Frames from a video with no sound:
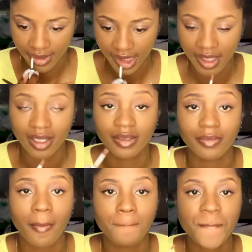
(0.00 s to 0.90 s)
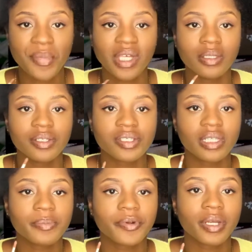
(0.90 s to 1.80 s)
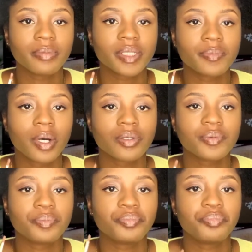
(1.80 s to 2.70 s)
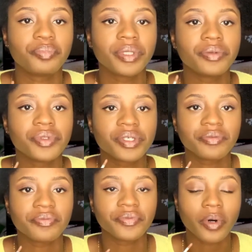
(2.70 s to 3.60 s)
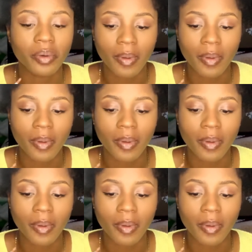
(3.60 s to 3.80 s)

And this lip cream smells beautiful.